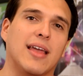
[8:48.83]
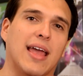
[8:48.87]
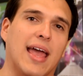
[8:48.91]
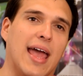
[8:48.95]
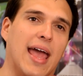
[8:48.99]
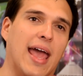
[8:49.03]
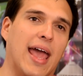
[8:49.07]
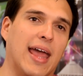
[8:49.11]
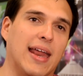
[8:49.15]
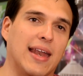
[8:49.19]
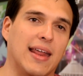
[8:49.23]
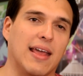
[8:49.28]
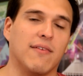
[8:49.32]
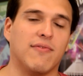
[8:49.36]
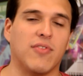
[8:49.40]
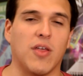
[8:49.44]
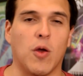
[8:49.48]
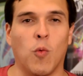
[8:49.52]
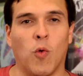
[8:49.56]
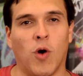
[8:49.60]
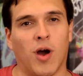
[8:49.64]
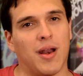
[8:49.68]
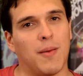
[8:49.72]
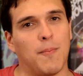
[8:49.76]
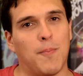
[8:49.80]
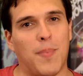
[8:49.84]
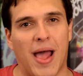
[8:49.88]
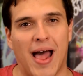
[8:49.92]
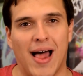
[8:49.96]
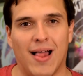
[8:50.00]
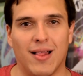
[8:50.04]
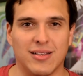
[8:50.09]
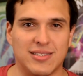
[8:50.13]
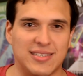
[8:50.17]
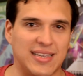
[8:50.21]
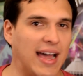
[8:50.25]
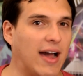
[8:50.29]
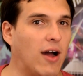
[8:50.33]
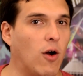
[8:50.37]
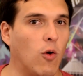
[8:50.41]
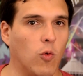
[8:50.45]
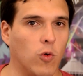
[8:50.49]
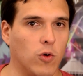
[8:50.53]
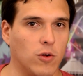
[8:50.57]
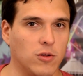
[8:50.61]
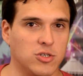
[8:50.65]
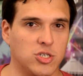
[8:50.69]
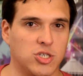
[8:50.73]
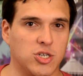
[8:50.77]
And if they want to balance out
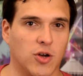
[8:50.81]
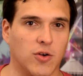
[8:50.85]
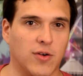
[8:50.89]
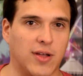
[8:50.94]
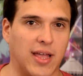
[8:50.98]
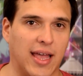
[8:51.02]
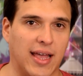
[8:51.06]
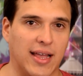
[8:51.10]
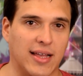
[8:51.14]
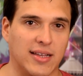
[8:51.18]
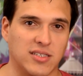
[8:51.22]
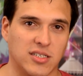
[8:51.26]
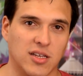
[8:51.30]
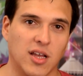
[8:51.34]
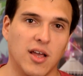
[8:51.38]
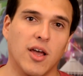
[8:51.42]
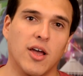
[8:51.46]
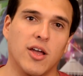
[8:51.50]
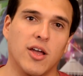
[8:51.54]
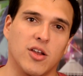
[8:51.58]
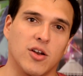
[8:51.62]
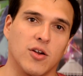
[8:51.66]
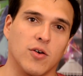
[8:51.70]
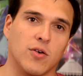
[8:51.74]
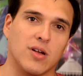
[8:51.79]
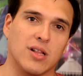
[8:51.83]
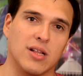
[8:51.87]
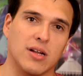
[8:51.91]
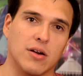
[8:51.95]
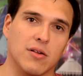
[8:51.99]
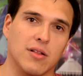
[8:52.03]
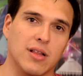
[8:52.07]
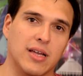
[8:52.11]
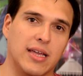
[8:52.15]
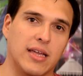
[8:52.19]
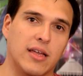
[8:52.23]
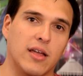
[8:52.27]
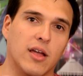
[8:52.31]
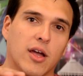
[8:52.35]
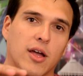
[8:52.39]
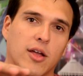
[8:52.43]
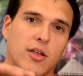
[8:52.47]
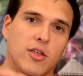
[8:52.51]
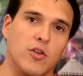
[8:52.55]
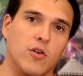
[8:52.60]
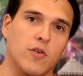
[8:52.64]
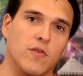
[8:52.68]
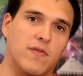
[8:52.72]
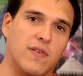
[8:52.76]
World Showcase, clearly
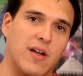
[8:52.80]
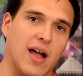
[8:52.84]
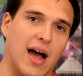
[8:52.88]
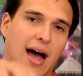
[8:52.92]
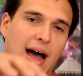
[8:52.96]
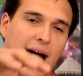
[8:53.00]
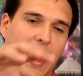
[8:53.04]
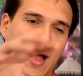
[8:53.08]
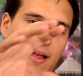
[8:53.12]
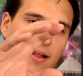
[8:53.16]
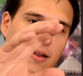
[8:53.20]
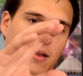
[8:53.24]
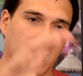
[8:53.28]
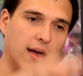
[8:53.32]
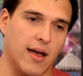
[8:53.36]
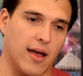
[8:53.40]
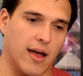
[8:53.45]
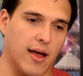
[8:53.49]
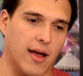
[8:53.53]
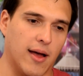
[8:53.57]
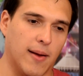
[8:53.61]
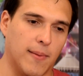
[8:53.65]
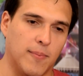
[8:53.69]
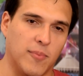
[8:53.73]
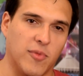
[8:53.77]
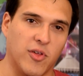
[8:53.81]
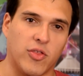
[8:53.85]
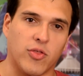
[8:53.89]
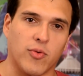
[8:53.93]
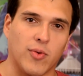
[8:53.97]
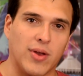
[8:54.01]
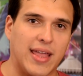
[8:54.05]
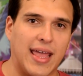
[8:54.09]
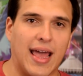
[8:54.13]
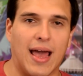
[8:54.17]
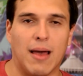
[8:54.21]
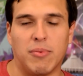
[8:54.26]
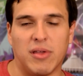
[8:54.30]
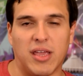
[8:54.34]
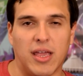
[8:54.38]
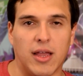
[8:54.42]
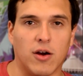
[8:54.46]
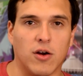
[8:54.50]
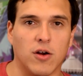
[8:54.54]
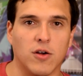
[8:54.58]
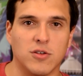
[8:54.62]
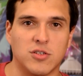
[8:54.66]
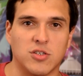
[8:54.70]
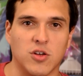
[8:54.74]
you've got the Three
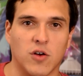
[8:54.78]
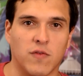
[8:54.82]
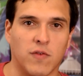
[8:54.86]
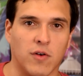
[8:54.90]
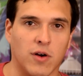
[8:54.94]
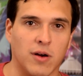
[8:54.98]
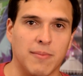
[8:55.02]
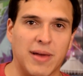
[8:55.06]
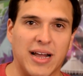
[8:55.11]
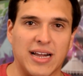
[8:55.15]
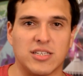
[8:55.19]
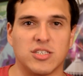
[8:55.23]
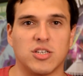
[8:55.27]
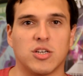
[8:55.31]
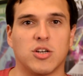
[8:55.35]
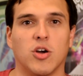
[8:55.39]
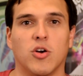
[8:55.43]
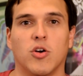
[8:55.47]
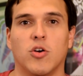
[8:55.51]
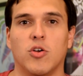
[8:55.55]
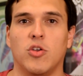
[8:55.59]
Caballeros over in Mexico.